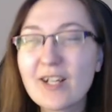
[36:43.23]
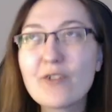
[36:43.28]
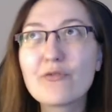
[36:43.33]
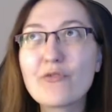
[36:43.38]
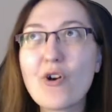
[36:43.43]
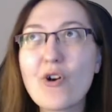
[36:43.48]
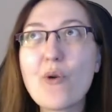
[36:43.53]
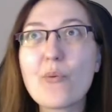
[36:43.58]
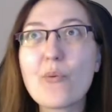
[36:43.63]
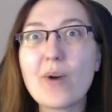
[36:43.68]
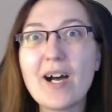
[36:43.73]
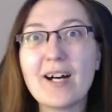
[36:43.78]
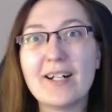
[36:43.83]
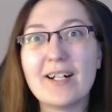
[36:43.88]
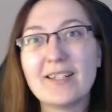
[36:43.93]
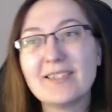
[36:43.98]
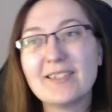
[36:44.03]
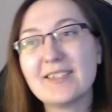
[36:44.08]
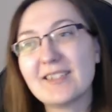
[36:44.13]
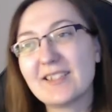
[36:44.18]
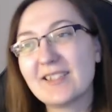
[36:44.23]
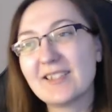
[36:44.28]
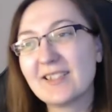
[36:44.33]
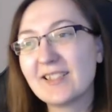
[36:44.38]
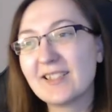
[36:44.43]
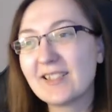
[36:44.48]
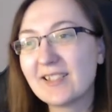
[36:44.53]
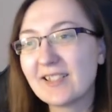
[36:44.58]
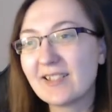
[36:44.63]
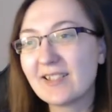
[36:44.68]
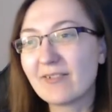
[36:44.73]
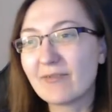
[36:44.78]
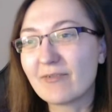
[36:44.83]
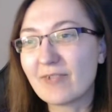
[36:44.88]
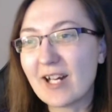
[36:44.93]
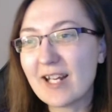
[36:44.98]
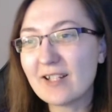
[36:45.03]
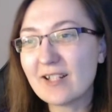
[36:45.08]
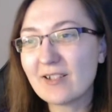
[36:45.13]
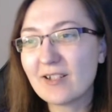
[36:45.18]
For what?
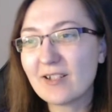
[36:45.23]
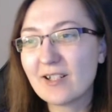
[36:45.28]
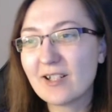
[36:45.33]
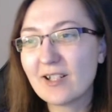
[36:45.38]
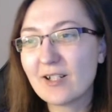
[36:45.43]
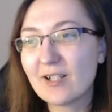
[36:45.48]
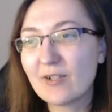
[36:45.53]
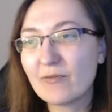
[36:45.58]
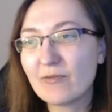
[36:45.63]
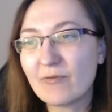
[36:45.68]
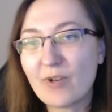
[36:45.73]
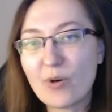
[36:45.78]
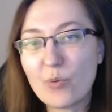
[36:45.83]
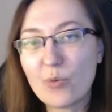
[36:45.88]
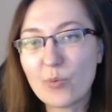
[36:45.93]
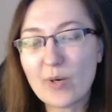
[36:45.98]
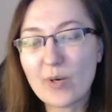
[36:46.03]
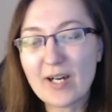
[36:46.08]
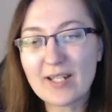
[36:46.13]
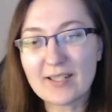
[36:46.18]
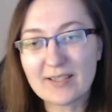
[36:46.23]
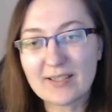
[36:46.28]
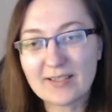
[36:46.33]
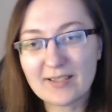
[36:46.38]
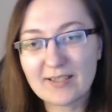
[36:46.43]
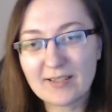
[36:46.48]
Right? For what?